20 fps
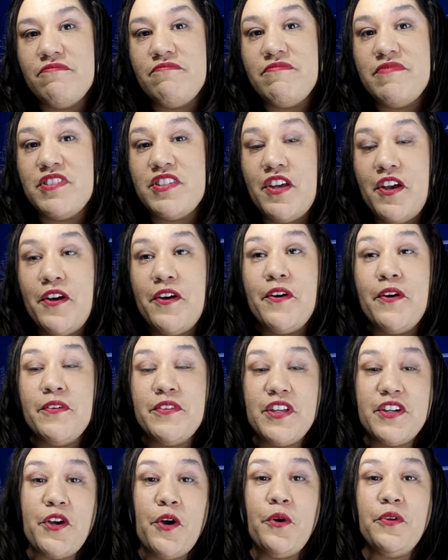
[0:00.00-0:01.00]
So
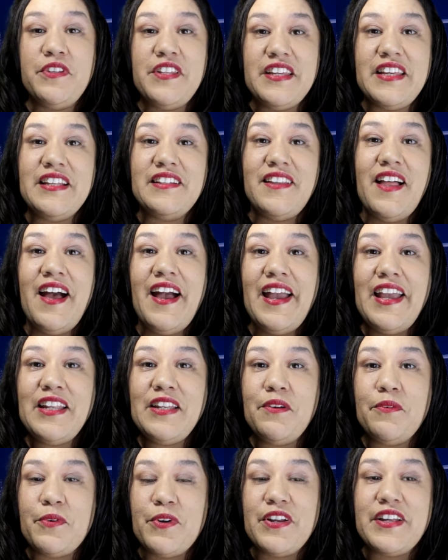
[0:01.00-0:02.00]
the gold digging
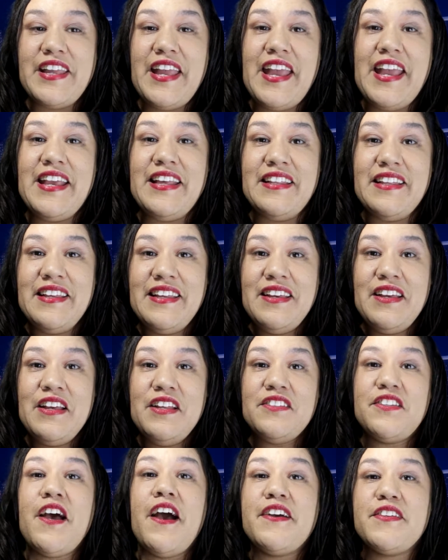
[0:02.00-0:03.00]
line where Kate
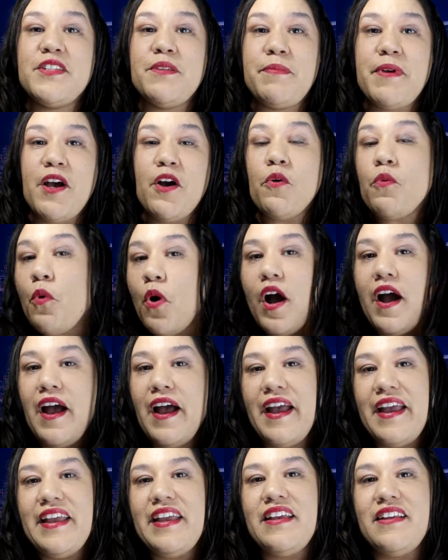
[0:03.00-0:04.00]
talks about
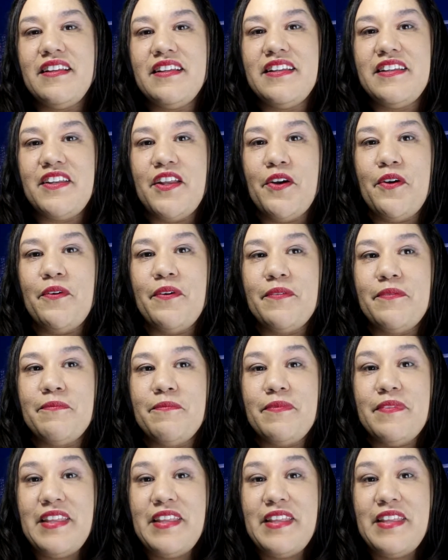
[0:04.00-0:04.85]
why, you know,